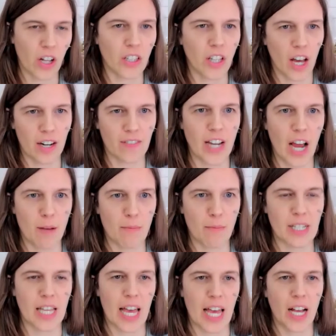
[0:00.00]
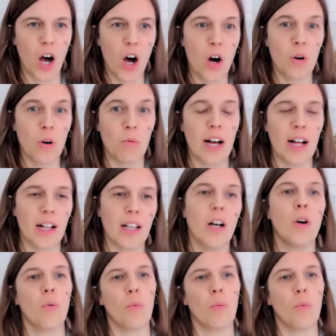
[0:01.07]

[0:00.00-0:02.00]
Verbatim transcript: a lot of time it's like, oh, well,